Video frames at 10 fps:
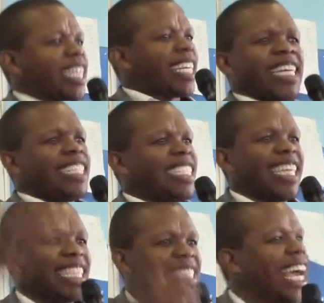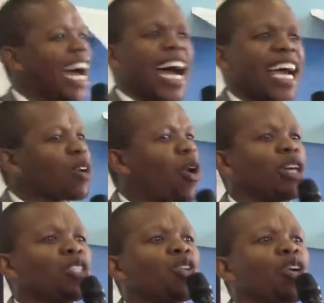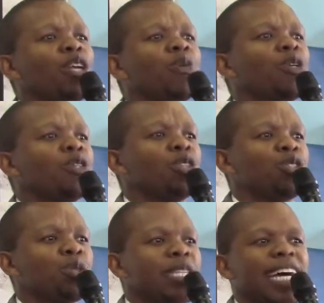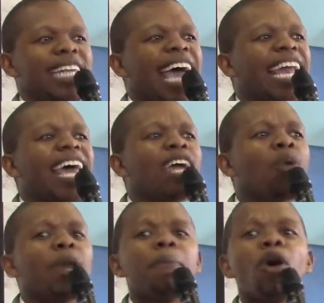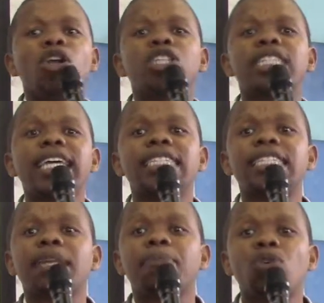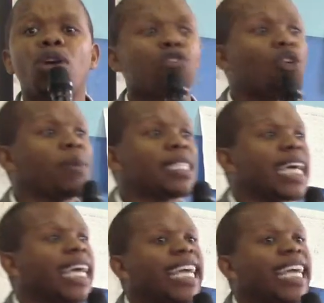Christians. Ah, God surely will not do that. I like what Paul says in the book of Romans.